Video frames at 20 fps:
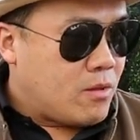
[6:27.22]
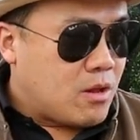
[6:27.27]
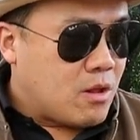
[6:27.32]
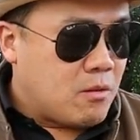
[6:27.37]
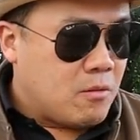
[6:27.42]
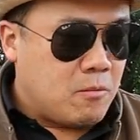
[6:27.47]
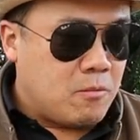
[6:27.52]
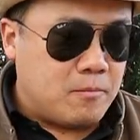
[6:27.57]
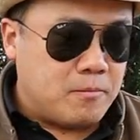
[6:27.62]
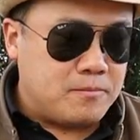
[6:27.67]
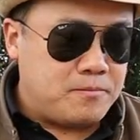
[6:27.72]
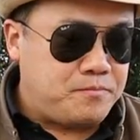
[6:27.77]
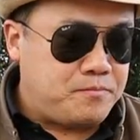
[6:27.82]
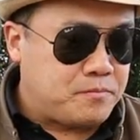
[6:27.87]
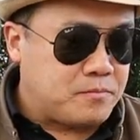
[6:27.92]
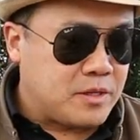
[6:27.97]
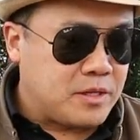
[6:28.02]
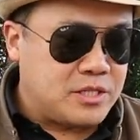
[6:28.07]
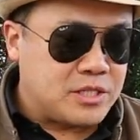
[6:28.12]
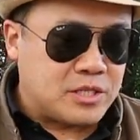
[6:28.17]
Mmm.
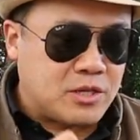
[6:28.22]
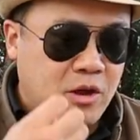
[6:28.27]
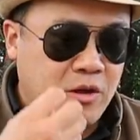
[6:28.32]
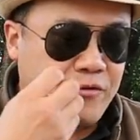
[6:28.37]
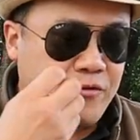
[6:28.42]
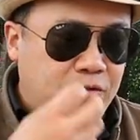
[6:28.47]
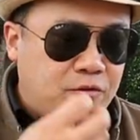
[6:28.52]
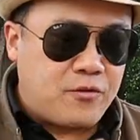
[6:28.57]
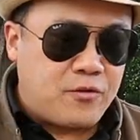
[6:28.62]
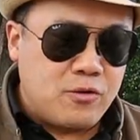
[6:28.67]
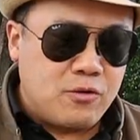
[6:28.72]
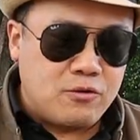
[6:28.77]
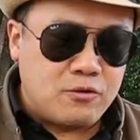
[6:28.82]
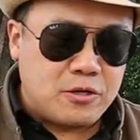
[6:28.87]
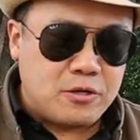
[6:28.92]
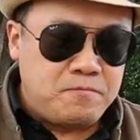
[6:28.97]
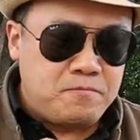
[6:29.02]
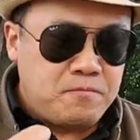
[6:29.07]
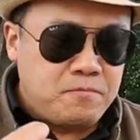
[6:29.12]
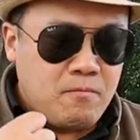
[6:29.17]
It's got
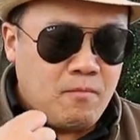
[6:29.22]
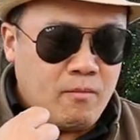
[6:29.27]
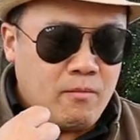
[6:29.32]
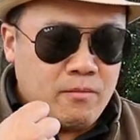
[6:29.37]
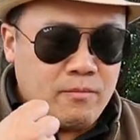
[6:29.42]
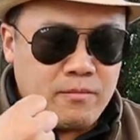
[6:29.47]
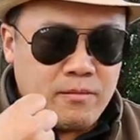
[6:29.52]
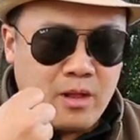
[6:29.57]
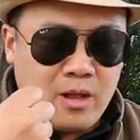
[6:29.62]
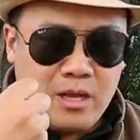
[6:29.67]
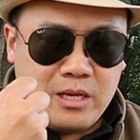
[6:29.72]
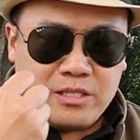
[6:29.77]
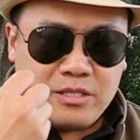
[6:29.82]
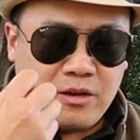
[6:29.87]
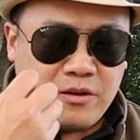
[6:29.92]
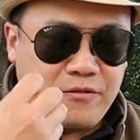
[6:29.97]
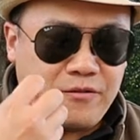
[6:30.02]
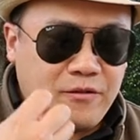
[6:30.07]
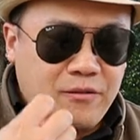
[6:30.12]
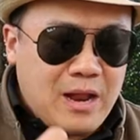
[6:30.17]
fruit. It's
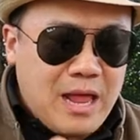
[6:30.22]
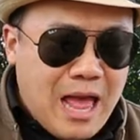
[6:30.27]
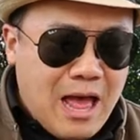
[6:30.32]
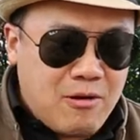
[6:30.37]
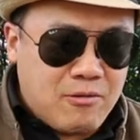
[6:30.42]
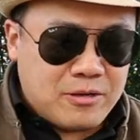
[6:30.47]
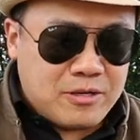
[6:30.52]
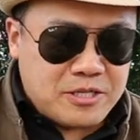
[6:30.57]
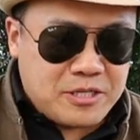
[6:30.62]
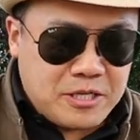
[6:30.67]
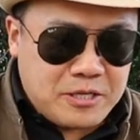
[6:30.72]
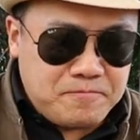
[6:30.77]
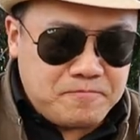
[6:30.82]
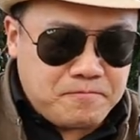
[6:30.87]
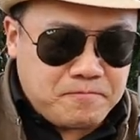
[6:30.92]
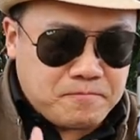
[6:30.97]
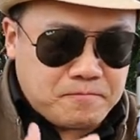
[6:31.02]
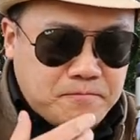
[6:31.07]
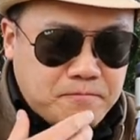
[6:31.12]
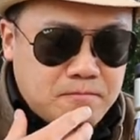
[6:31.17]
got flowers.
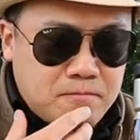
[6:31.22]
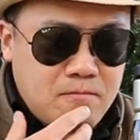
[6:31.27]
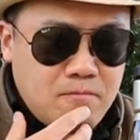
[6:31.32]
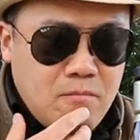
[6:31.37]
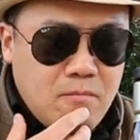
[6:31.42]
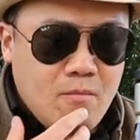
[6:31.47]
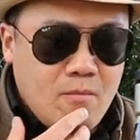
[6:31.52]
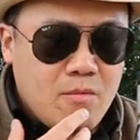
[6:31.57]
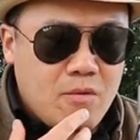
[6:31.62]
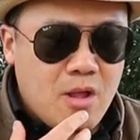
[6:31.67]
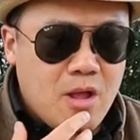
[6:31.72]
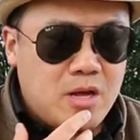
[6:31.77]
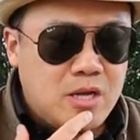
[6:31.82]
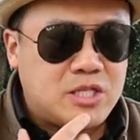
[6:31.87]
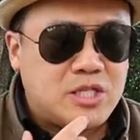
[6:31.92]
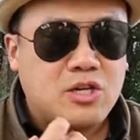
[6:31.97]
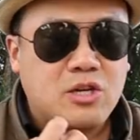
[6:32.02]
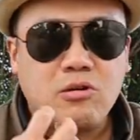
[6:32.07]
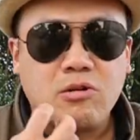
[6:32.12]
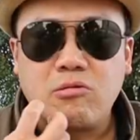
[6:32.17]

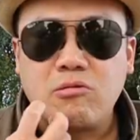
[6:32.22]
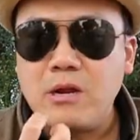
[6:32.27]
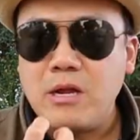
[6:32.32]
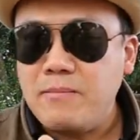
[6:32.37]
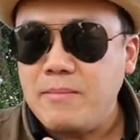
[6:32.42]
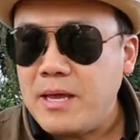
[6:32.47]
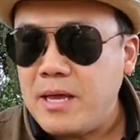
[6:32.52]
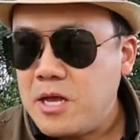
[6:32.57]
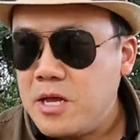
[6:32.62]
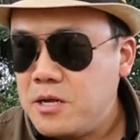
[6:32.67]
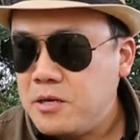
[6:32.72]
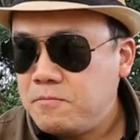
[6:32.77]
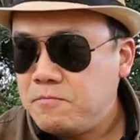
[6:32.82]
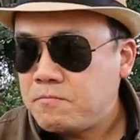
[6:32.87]
It's creamy.